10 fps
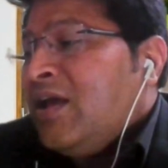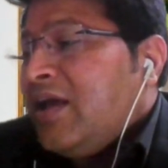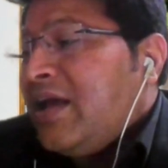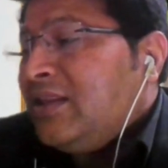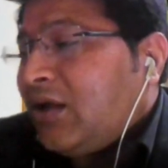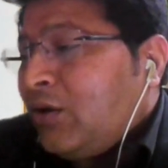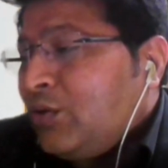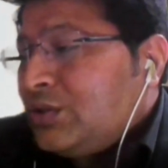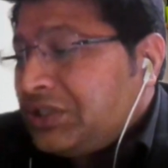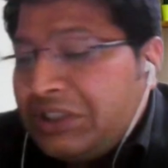And the
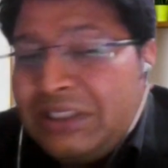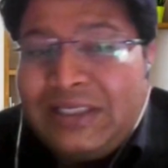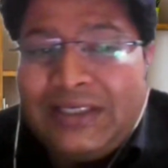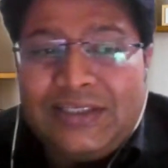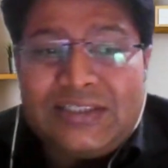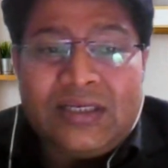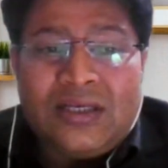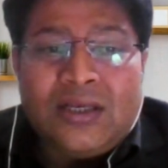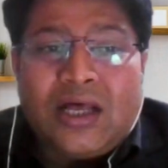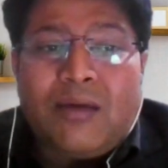clause 3 is
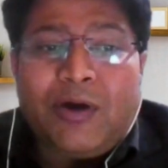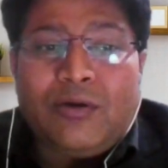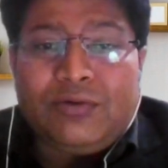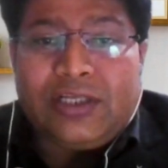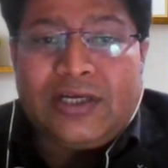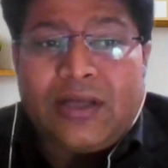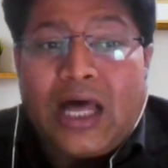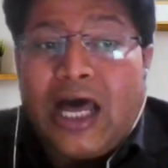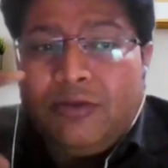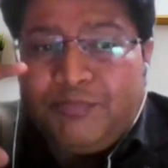about the
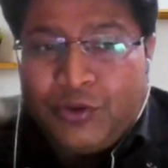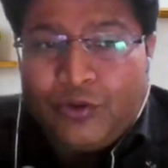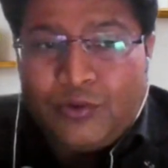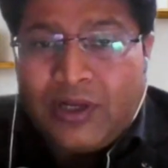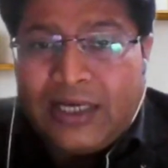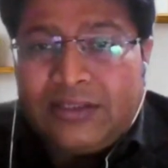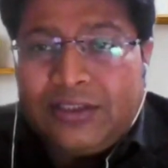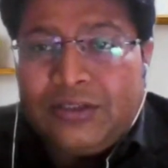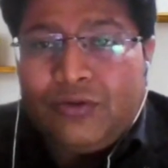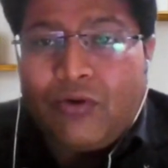IPO. I
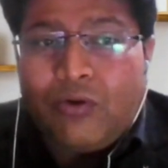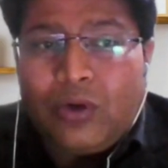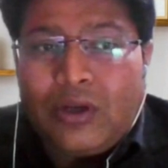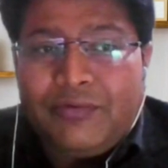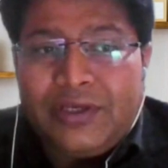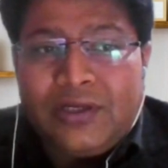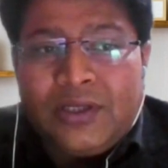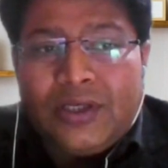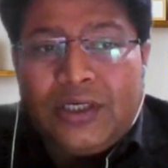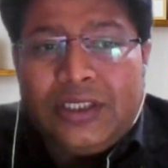think you all aware
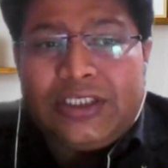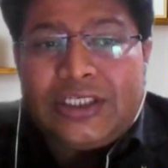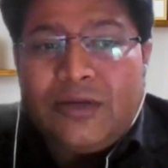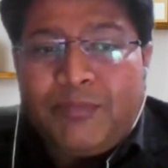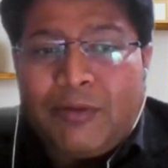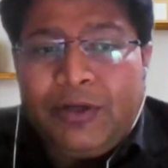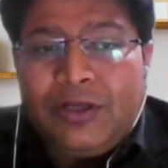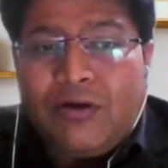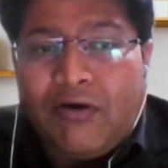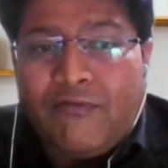initial
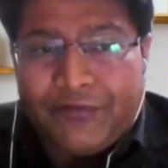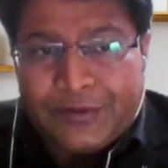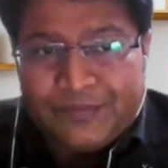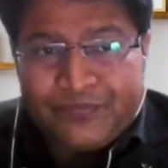public offer.